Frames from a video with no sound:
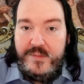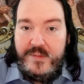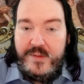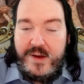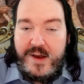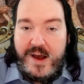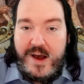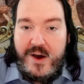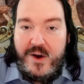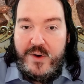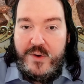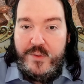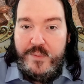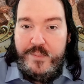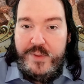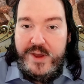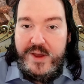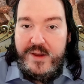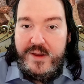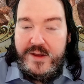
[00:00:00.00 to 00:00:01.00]
how
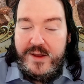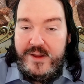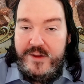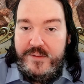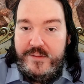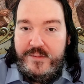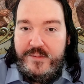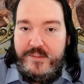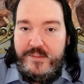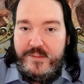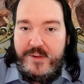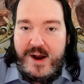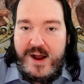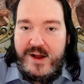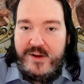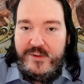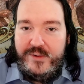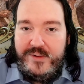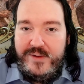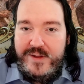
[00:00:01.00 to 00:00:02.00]
big and
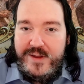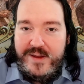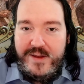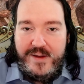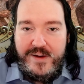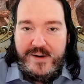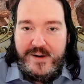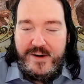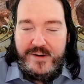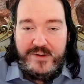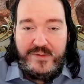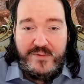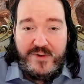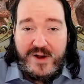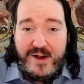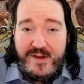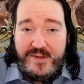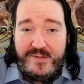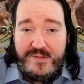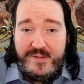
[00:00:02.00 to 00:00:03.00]
round the Earth
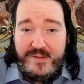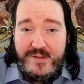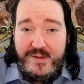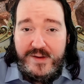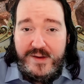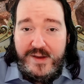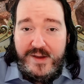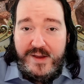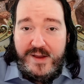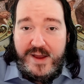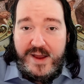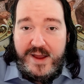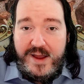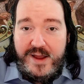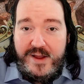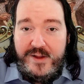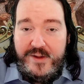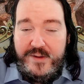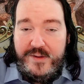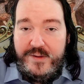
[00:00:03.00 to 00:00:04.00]
was.
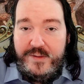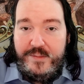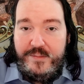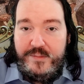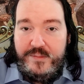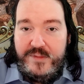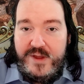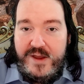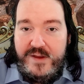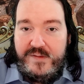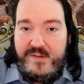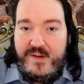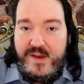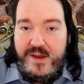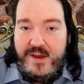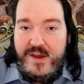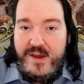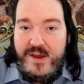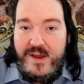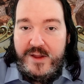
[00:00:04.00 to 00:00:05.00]
And they say
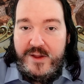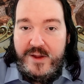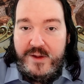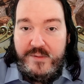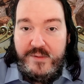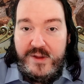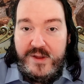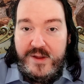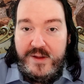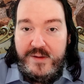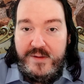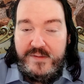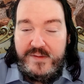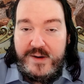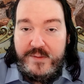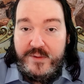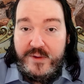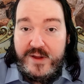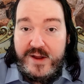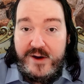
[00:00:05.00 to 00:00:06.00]
he hit it within
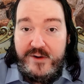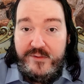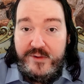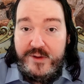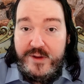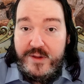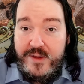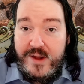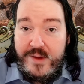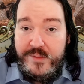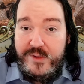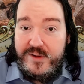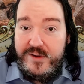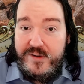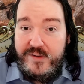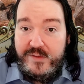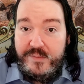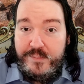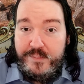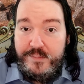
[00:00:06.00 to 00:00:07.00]
several hundred
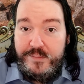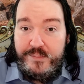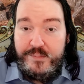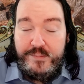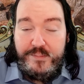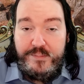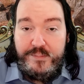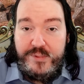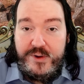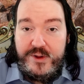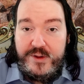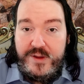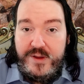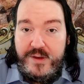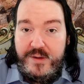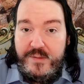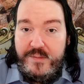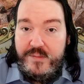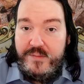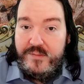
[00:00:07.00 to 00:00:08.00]
kilometers
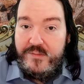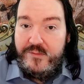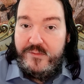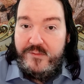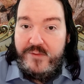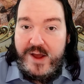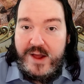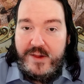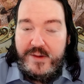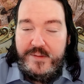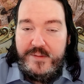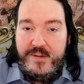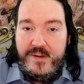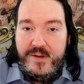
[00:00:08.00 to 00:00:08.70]
pretty well.